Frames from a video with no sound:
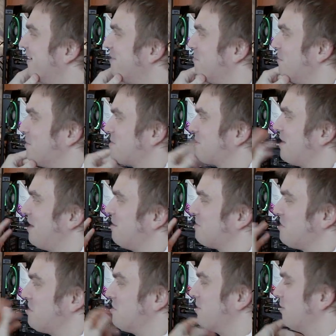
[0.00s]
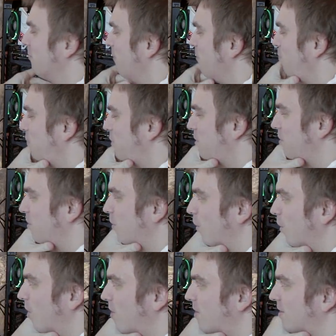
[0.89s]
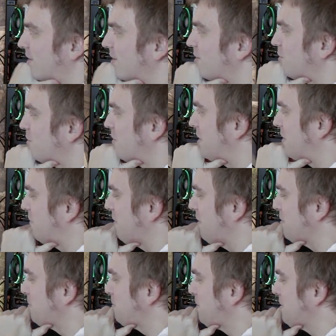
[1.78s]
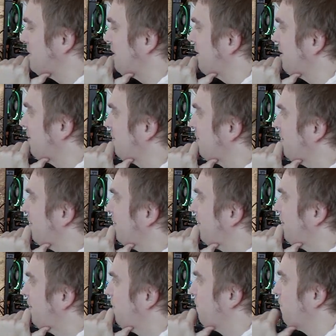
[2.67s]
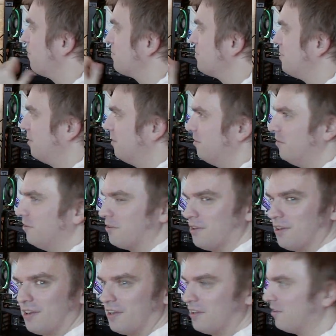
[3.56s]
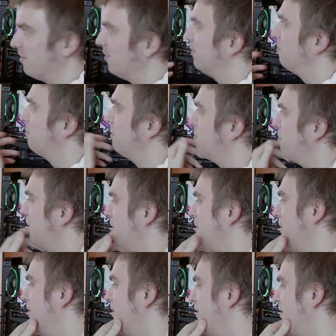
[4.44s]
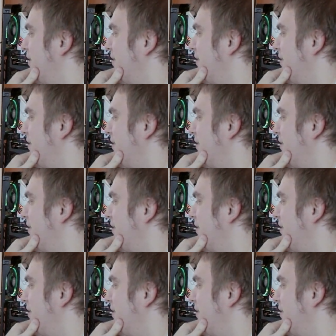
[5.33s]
Most games are, you know, locked at 30 frames per second. Of course here you can get a little bit better.